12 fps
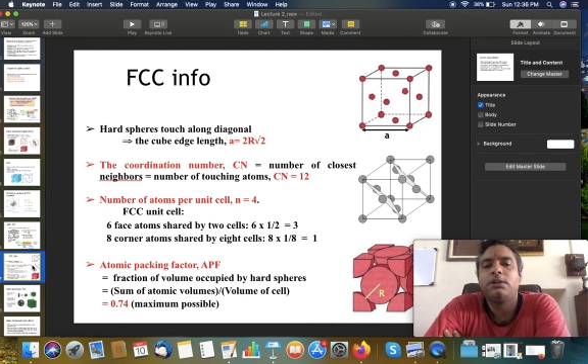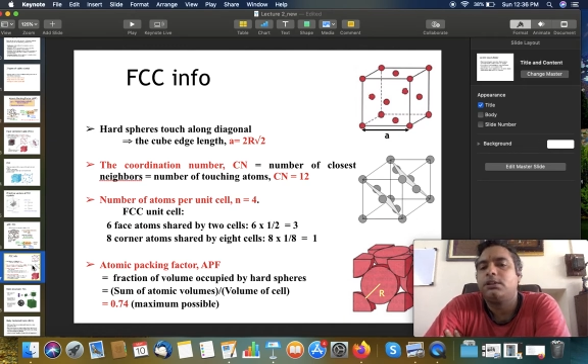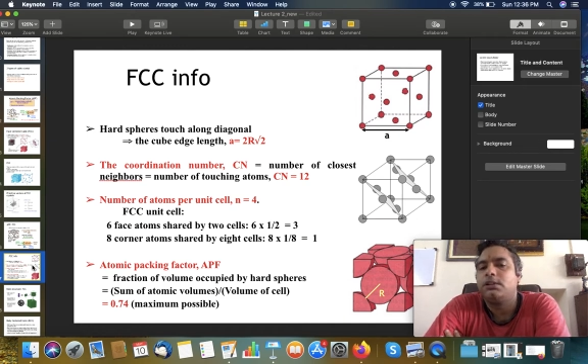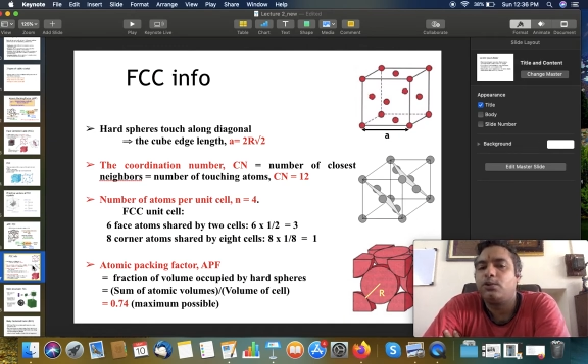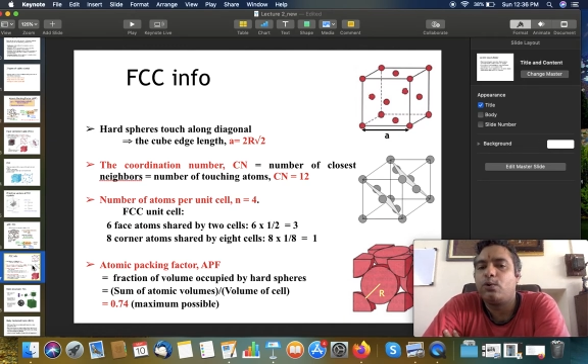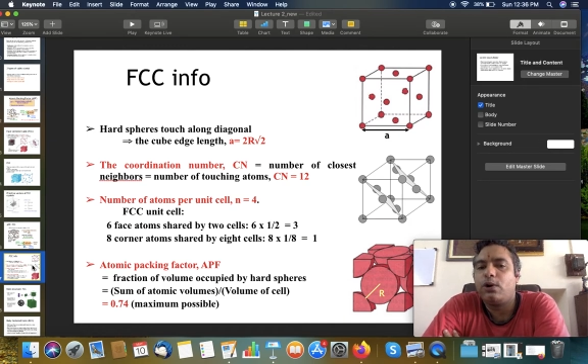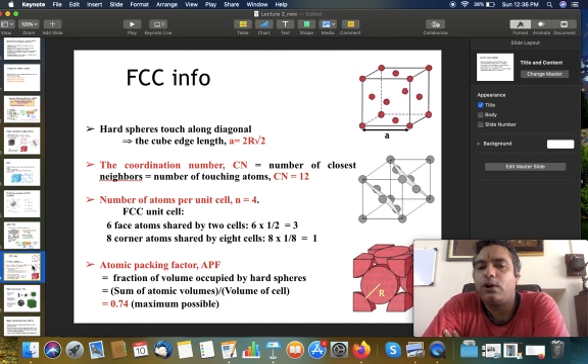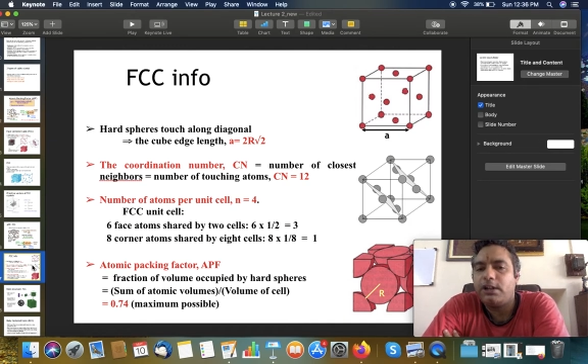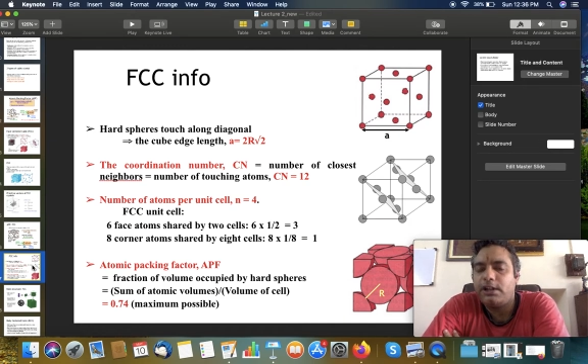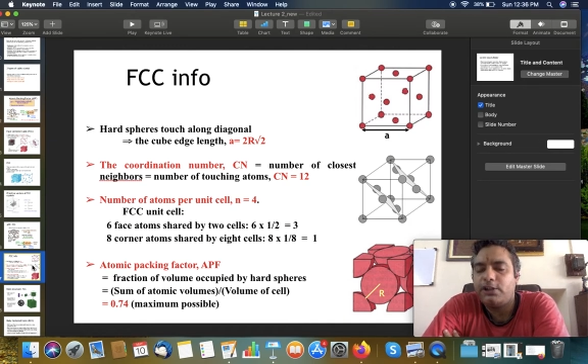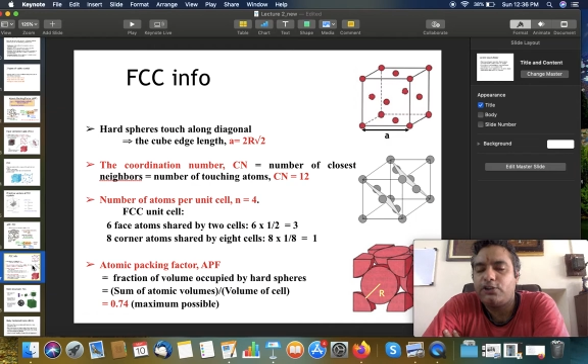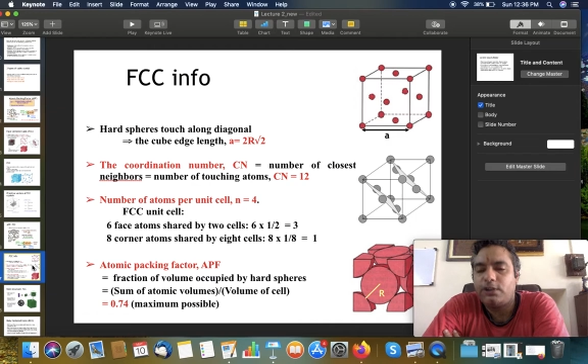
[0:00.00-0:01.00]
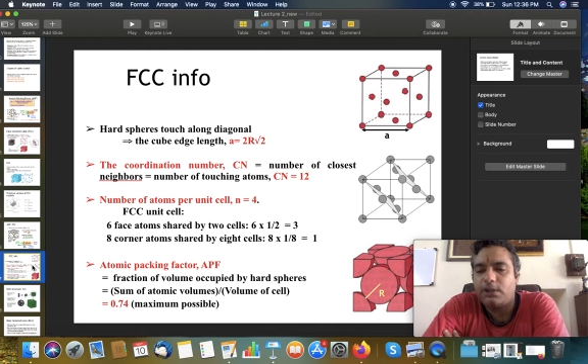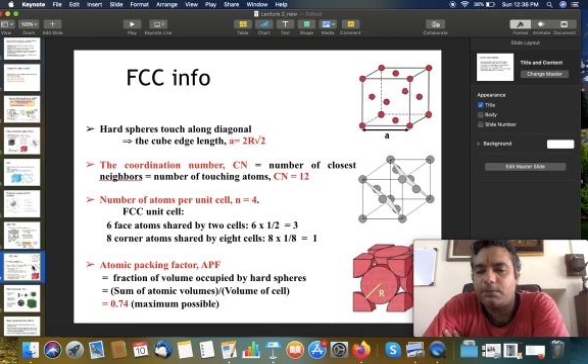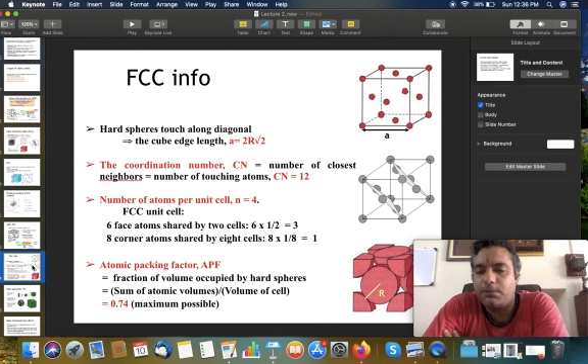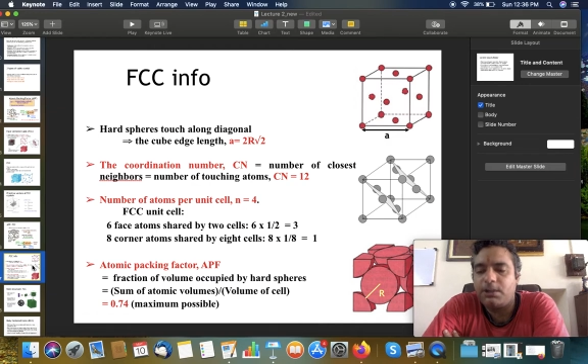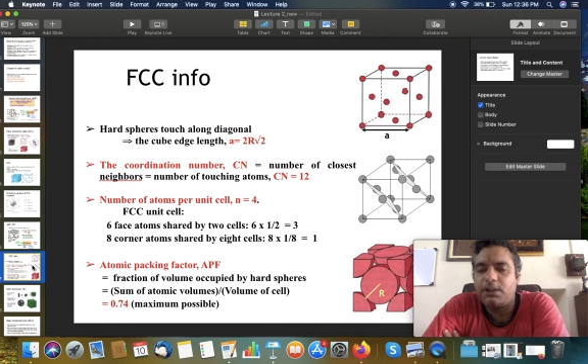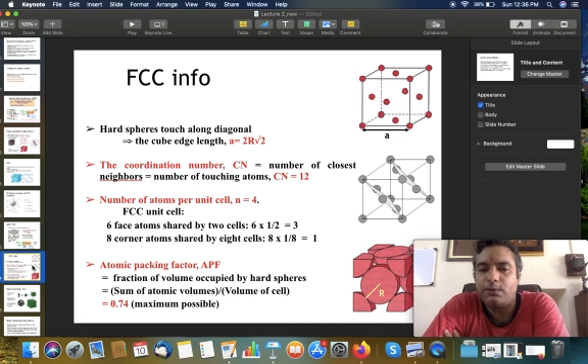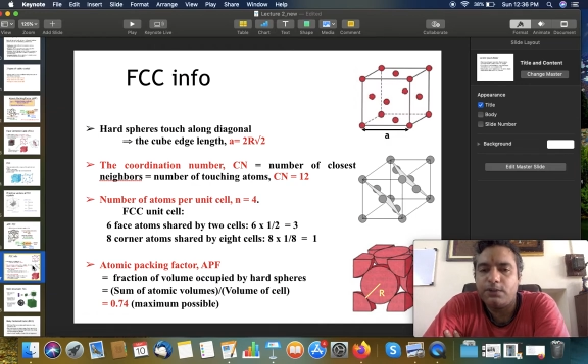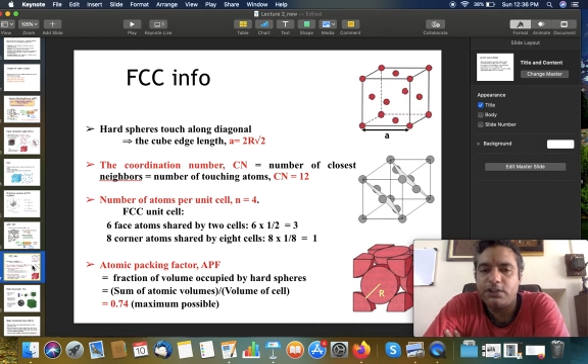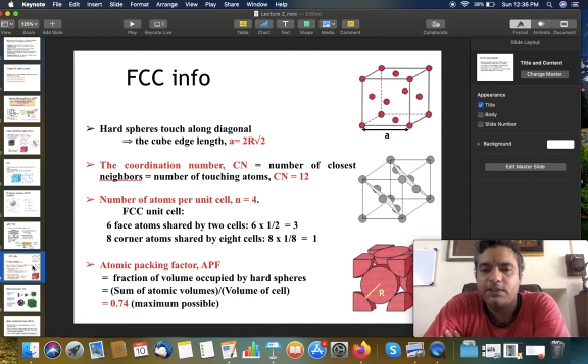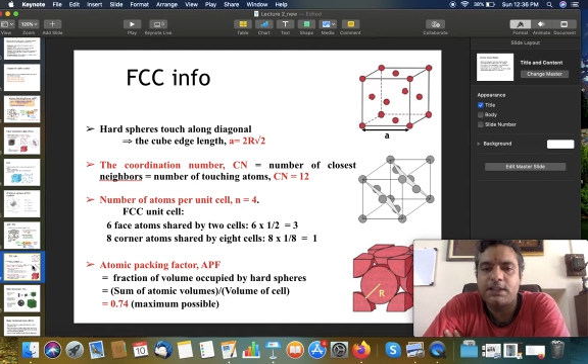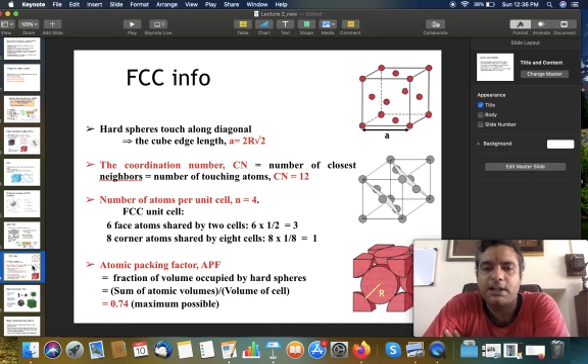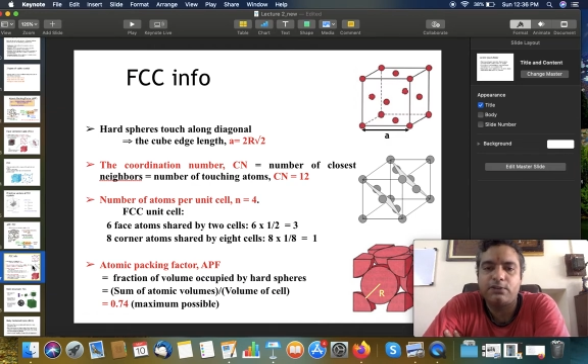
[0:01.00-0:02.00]
The coordination number, which
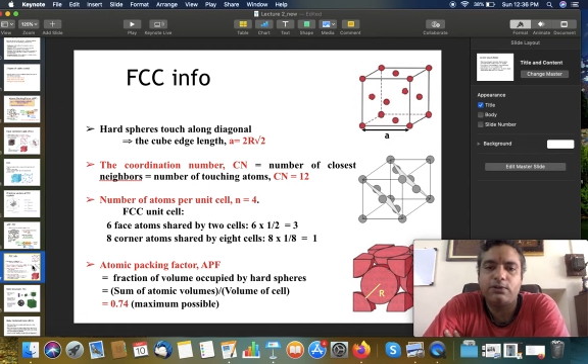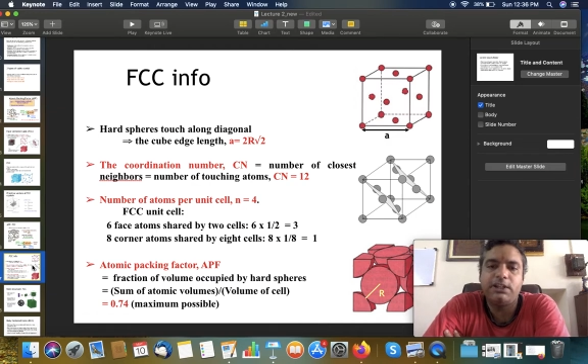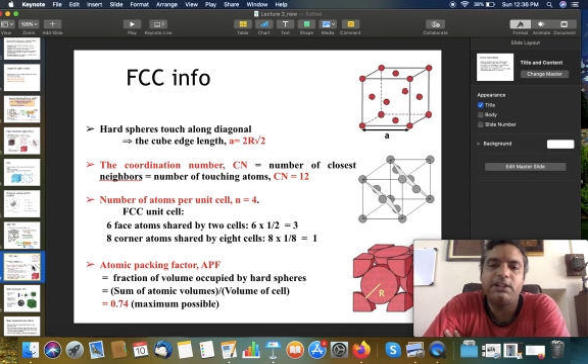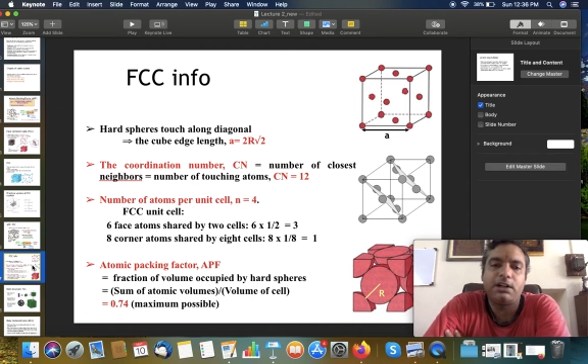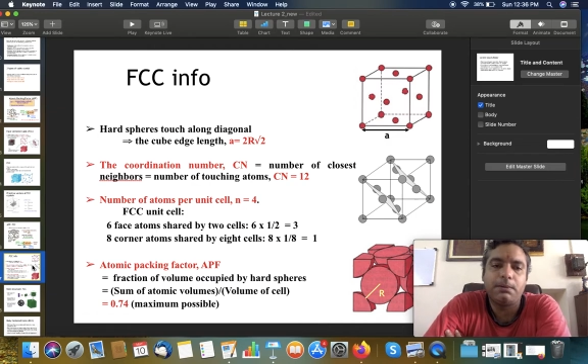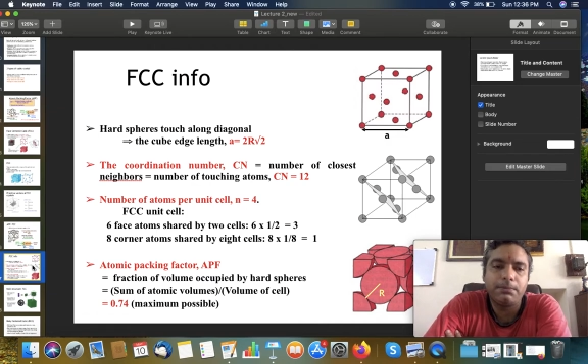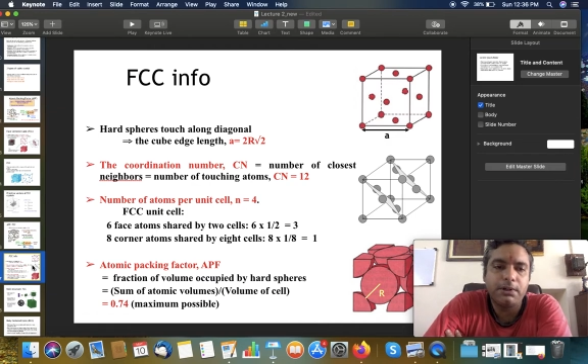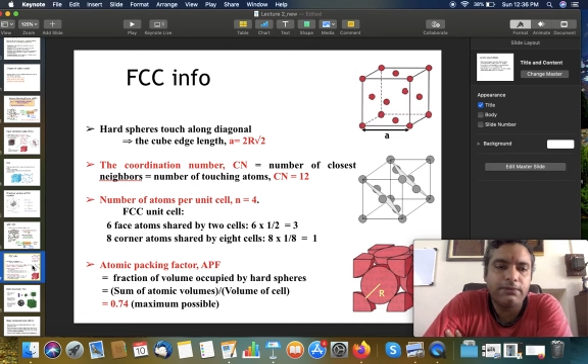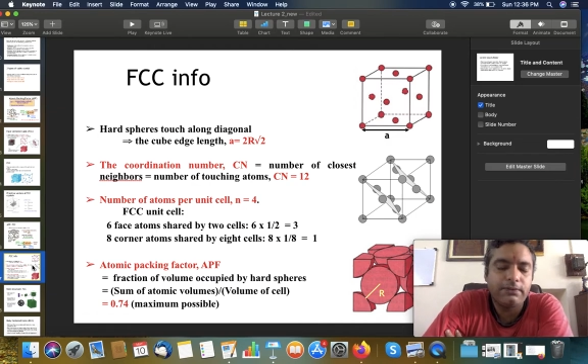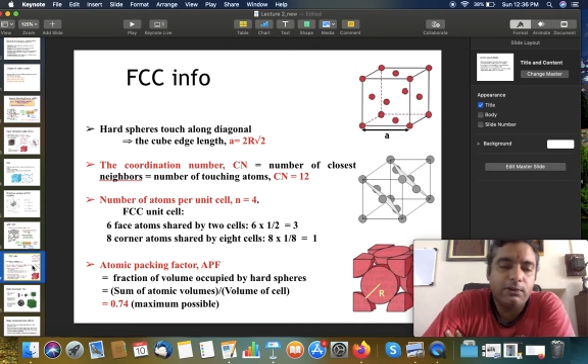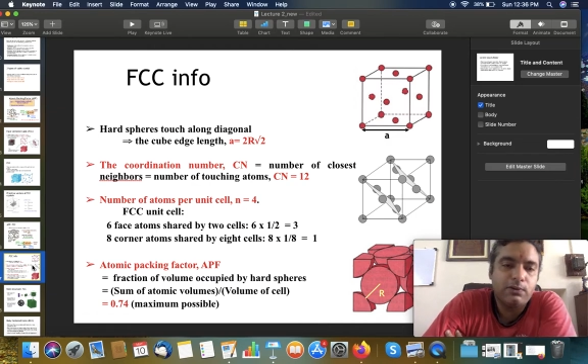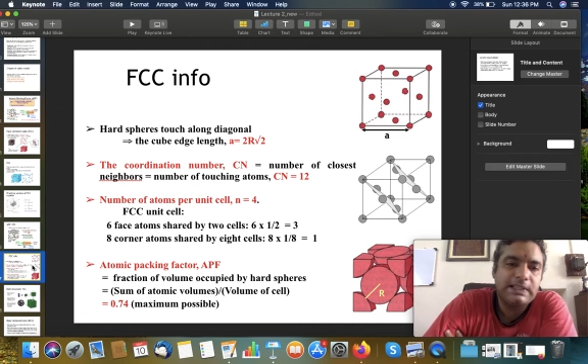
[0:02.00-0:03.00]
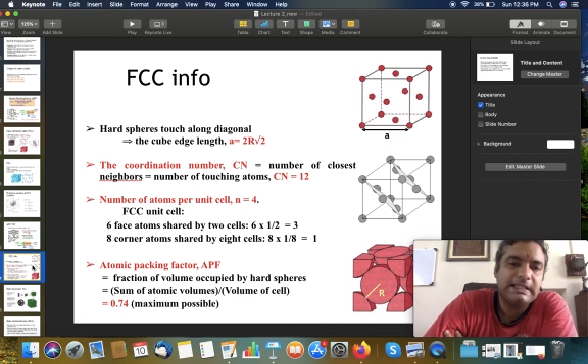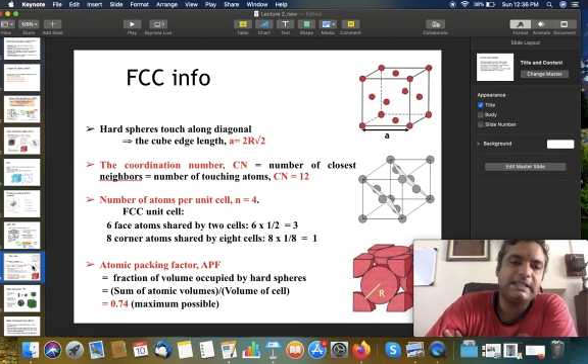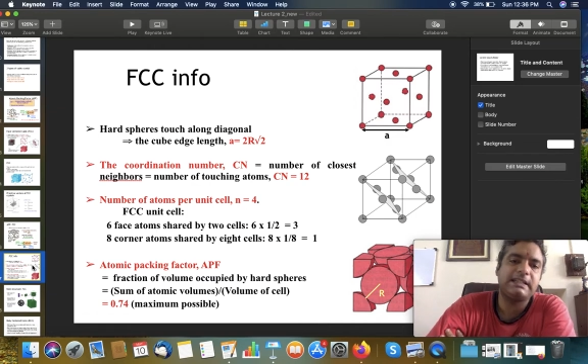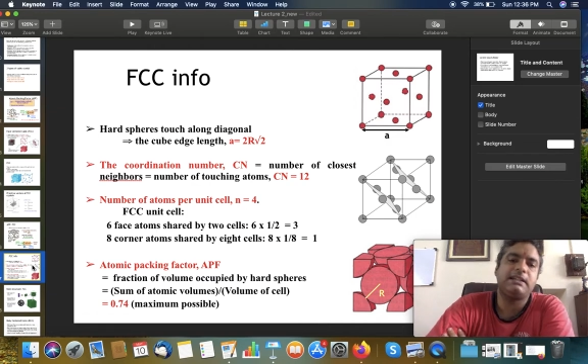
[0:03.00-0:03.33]
is actually the number of closest